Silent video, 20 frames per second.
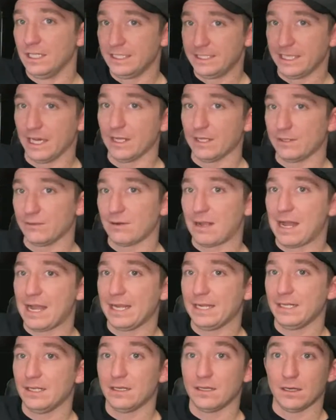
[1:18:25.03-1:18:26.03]

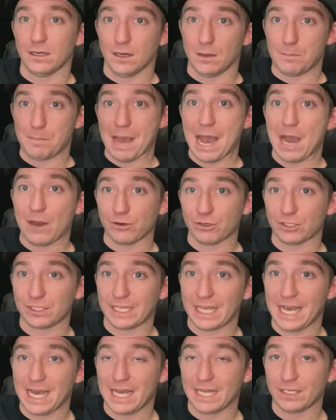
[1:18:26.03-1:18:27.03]
Telluride, a powder
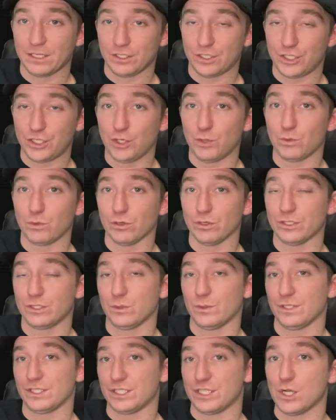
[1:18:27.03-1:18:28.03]
cat tour,
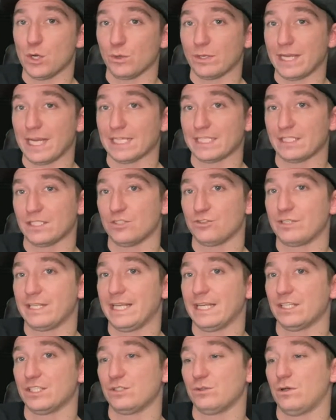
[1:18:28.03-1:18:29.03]
so a snow cat's gonna
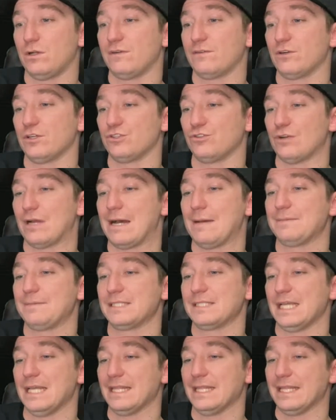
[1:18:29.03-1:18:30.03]
take us to all of our drops,
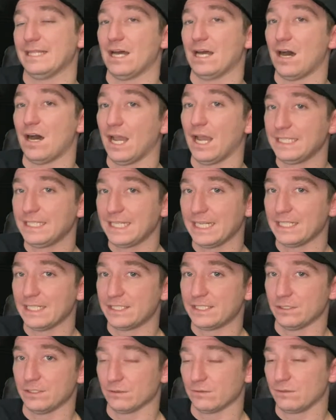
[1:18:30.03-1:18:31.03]
and then the hike day at
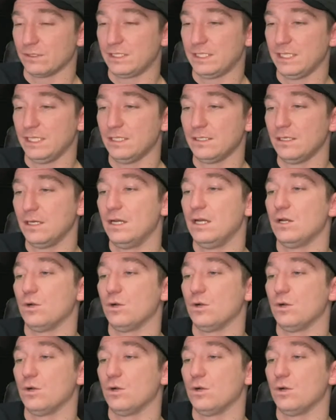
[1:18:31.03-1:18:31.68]
Silverton.